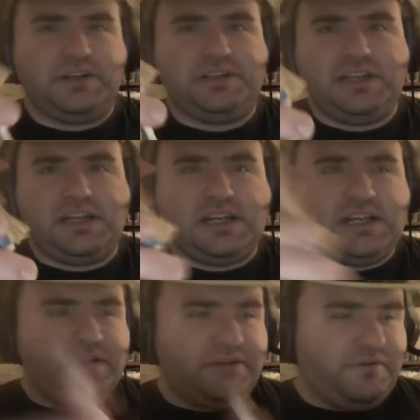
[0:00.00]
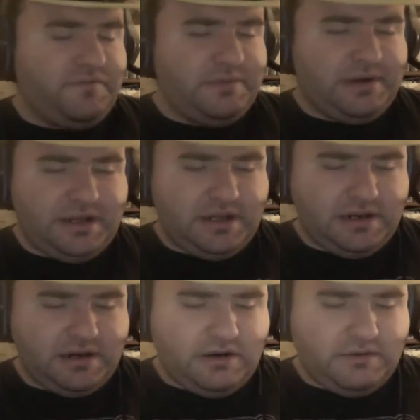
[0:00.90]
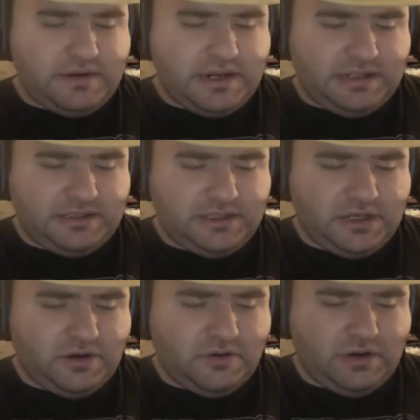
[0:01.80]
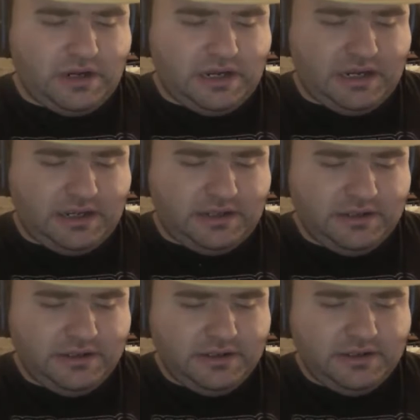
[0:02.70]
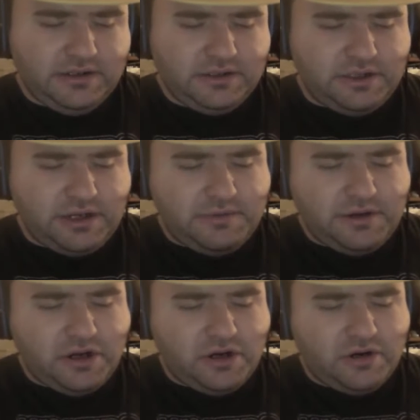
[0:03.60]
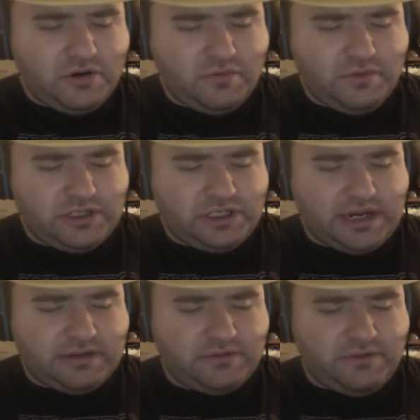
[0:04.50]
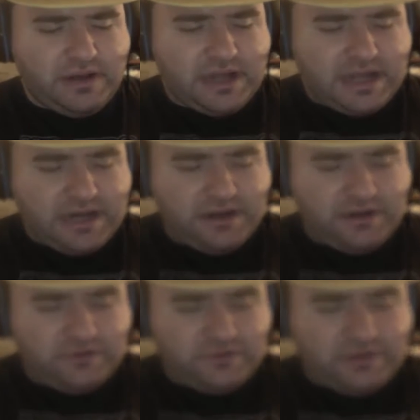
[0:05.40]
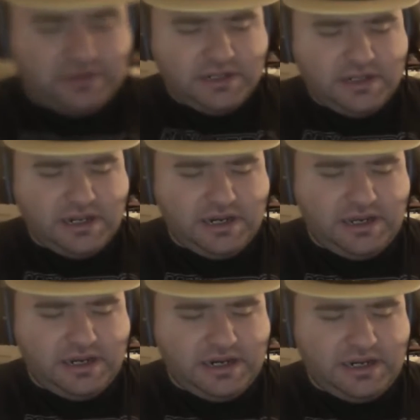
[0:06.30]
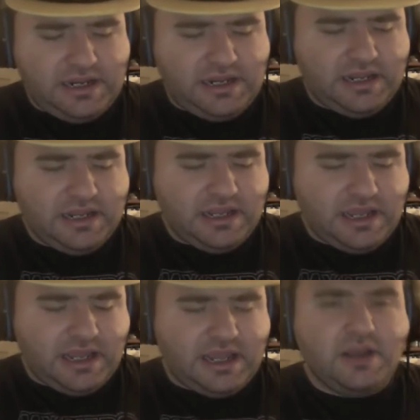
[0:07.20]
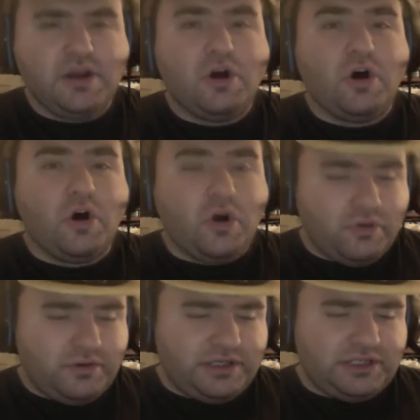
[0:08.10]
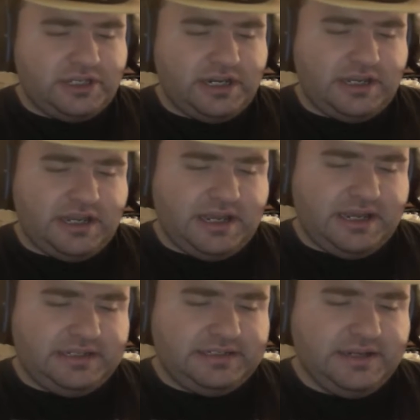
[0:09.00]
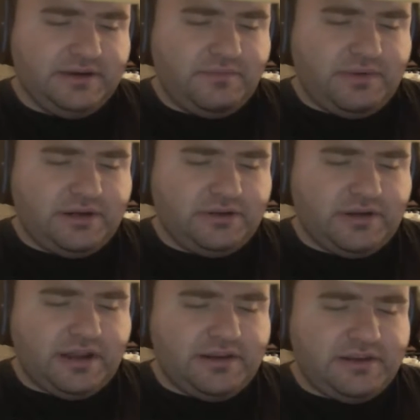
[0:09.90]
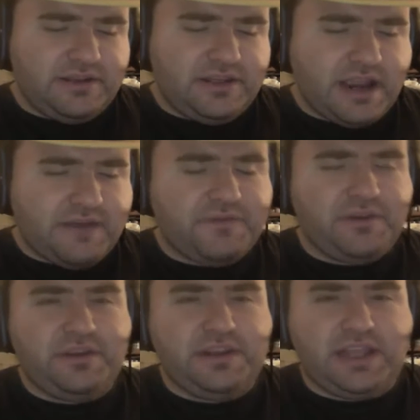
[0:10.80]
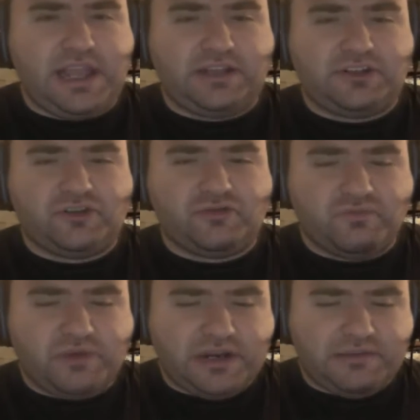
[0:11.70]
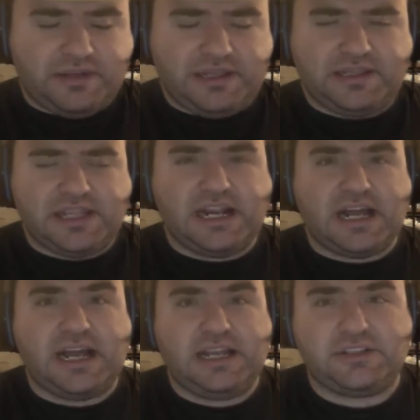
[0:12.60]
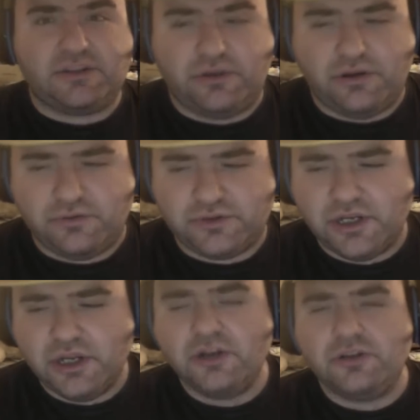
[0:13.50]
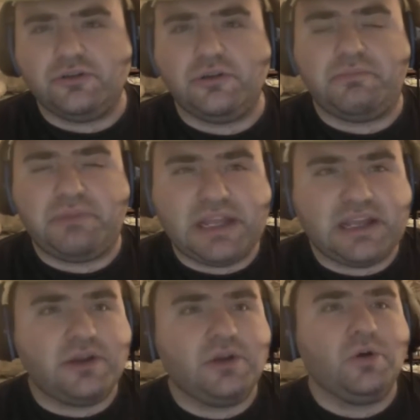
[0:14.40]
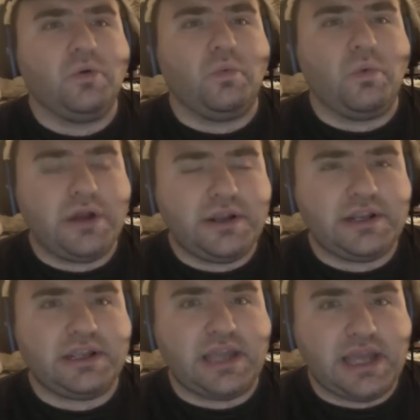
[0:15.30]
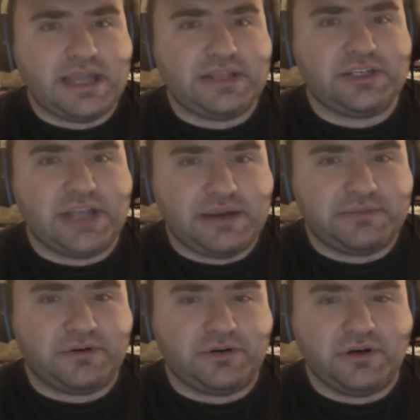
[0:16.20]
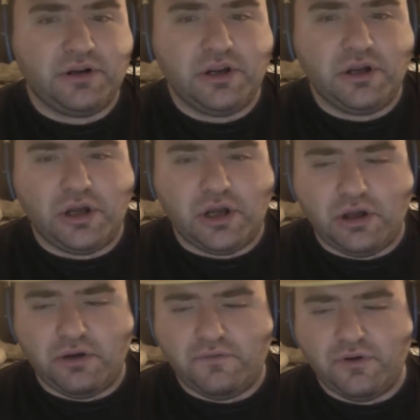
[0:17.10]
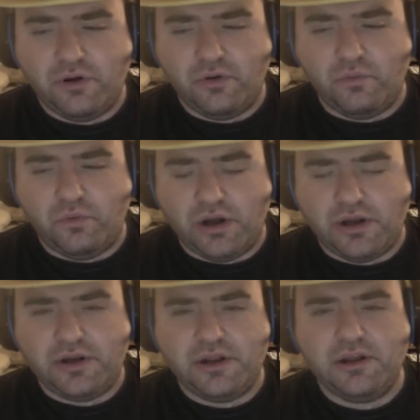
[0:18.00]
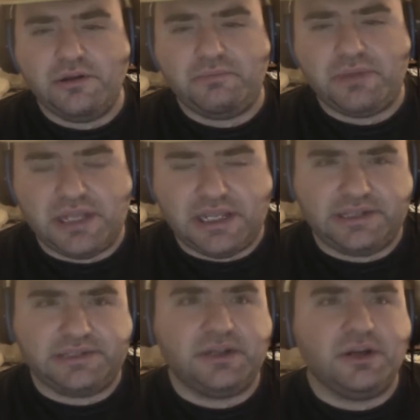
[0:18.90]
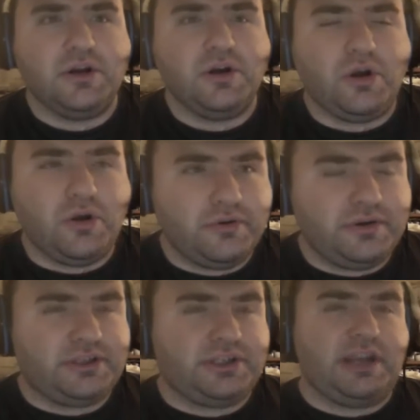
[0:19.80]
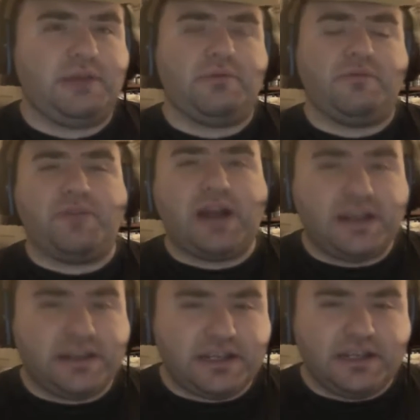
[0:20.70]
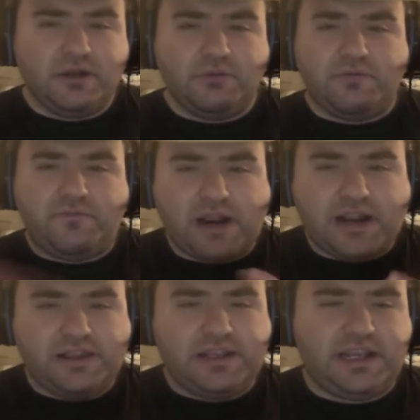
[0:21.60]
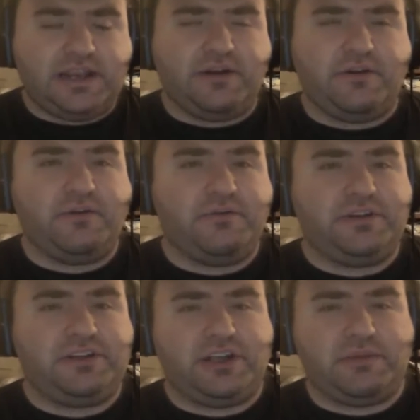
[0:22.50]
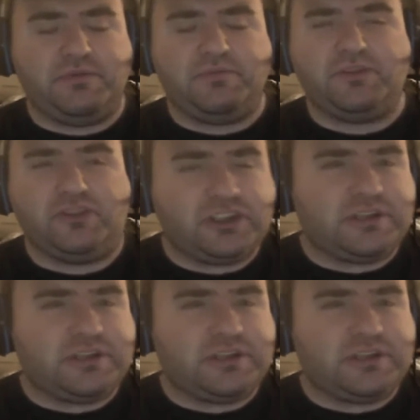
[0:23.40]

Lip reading: Monkey D, Luffy right here. All right, so here we are with chapter 998. Holy shit, guys. We are indefinitely extremely thin ice close to the big 1K chapter of One Piece. Holy shit. We're finally here. Holy shit. We're